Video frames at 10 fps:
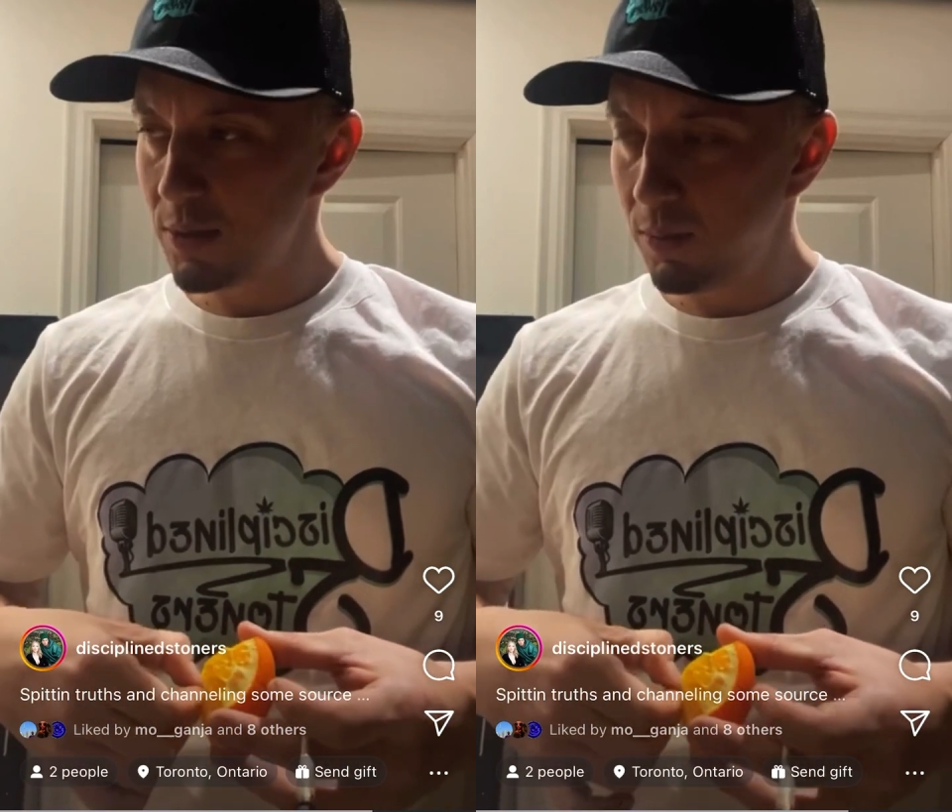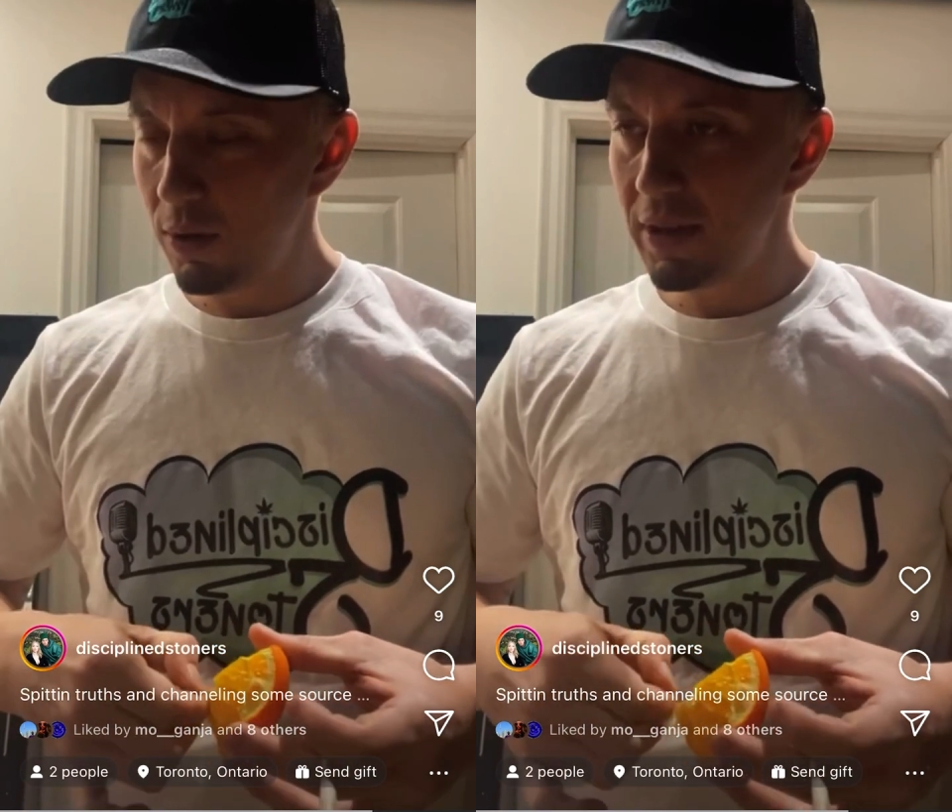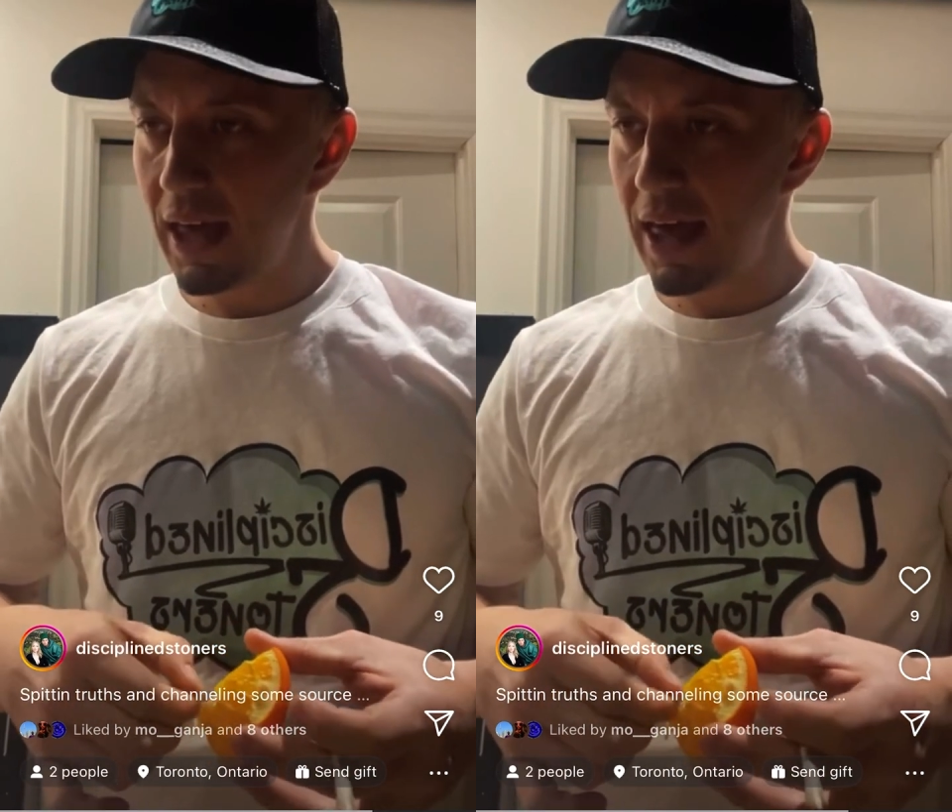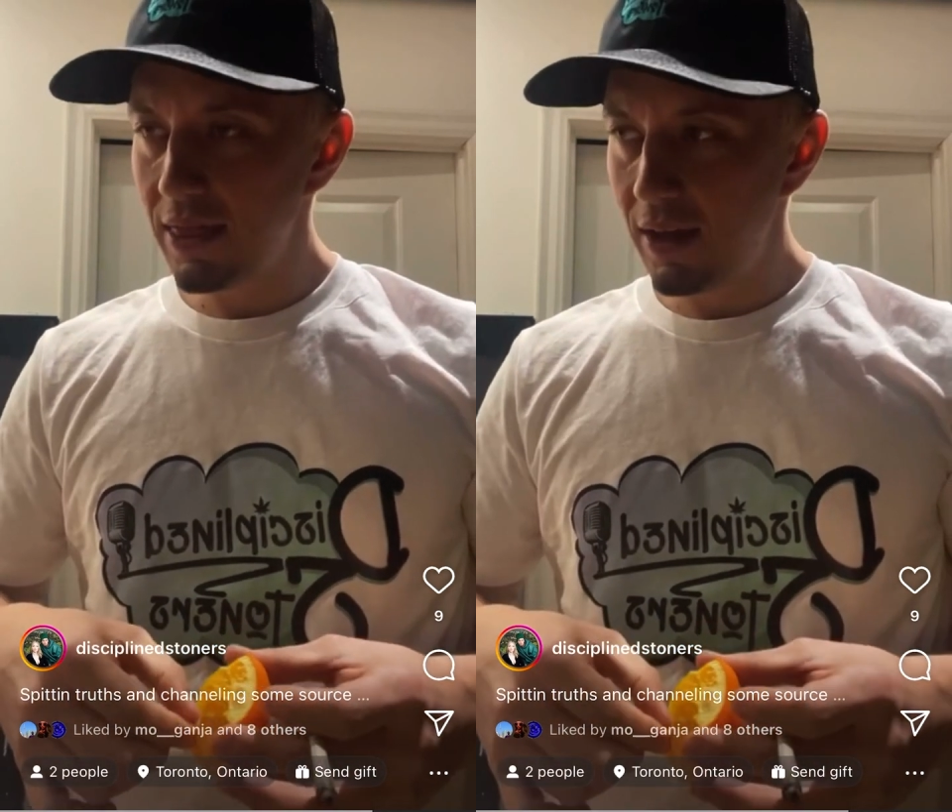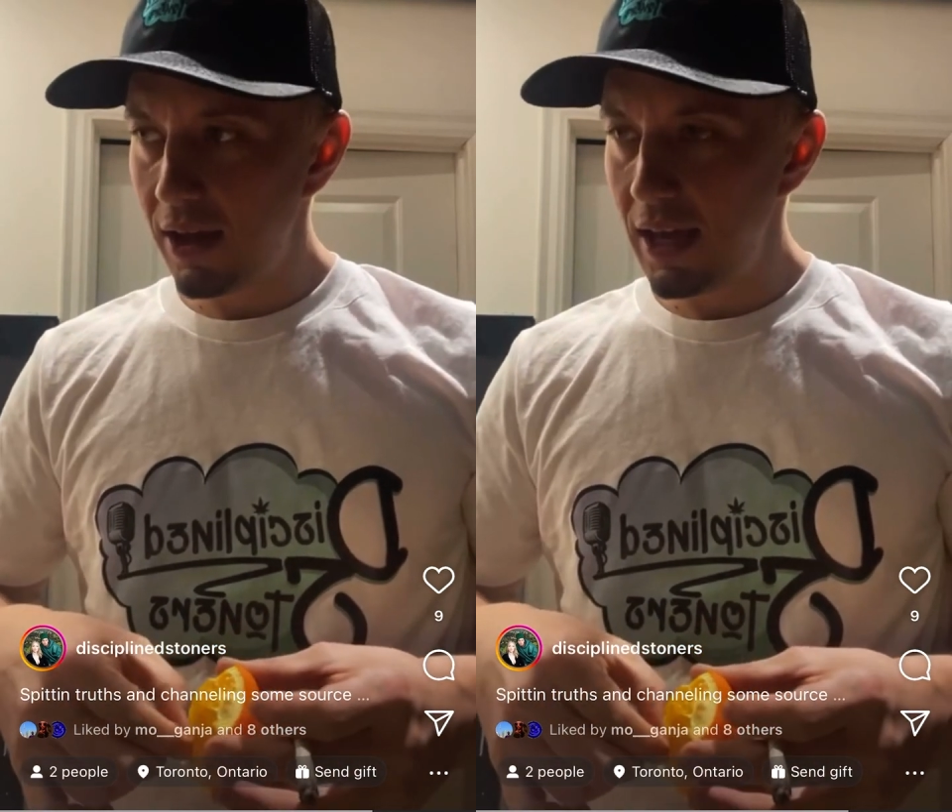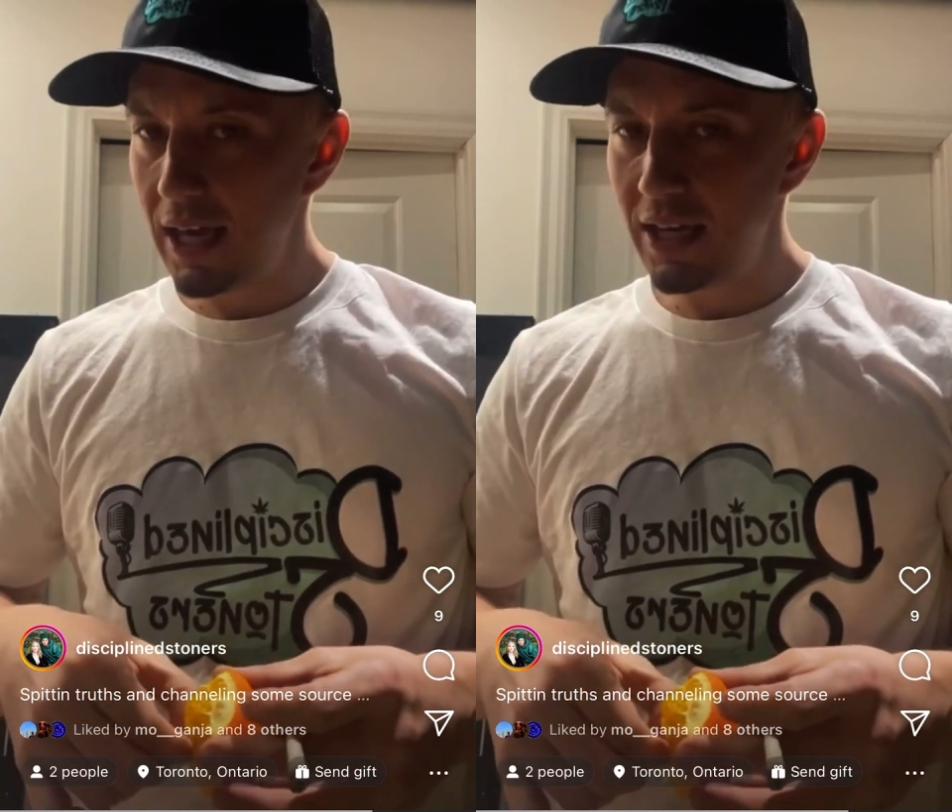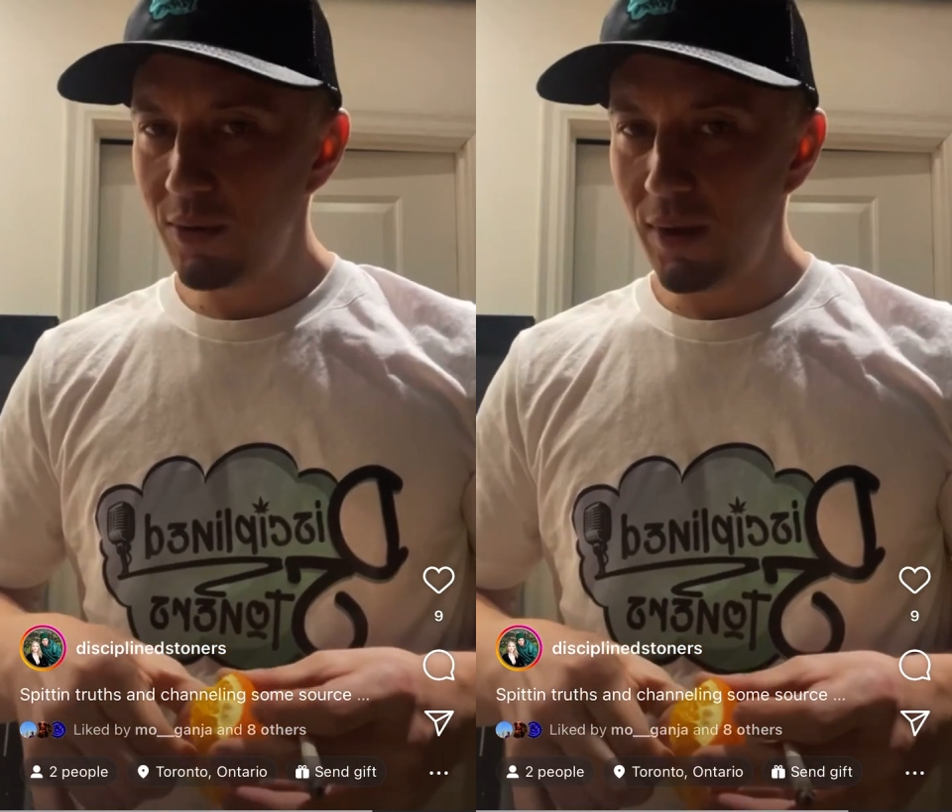explore that thought in